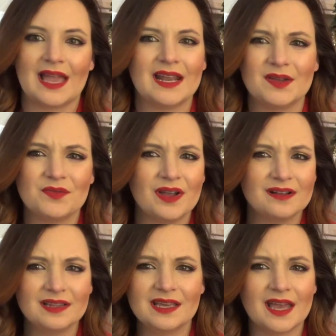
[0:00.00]
I
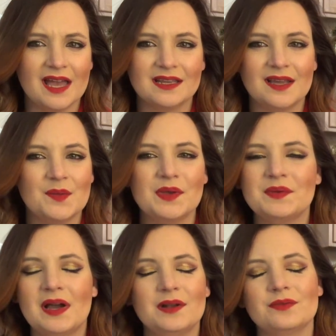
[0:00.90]
rarely get, I mean,
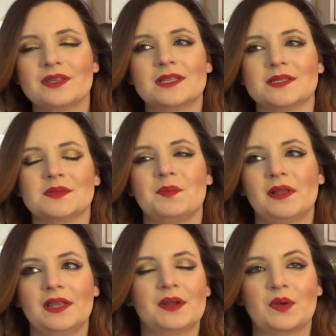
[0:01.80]
I don't think this is
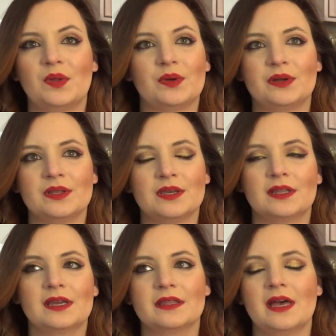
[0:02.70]
political or anything
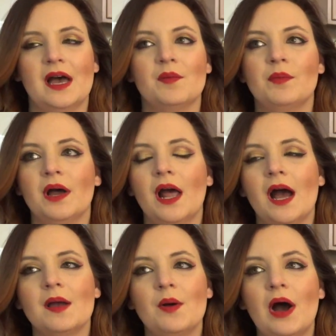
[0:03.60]
like that, but
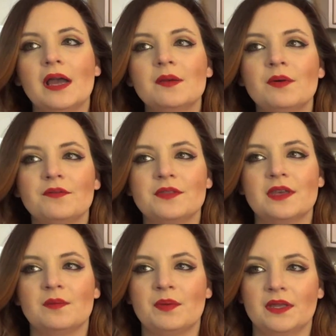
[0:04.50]
I am of
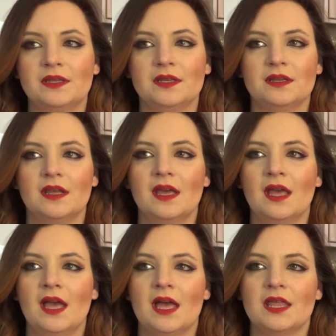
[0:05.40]
the opinion
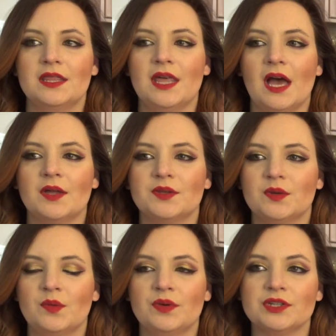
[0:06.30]
that
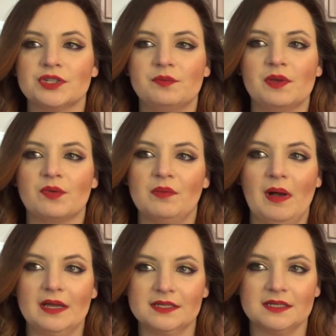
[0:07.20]
we should be
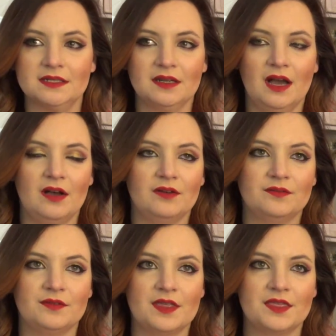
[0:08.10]
reminded
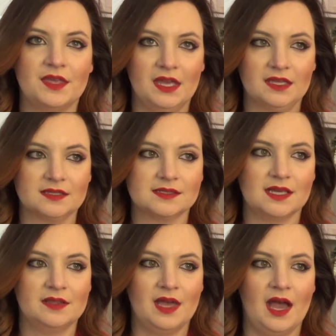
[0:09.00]
of things
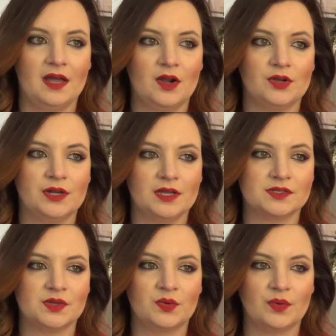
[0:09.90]
that are not
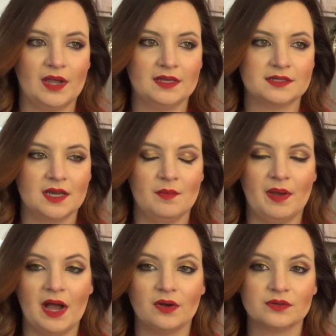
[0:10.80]
so great
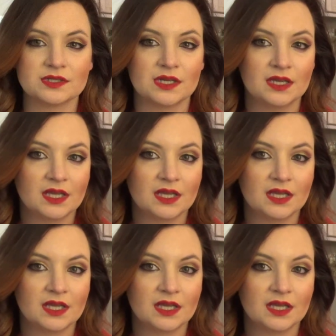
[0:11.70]
about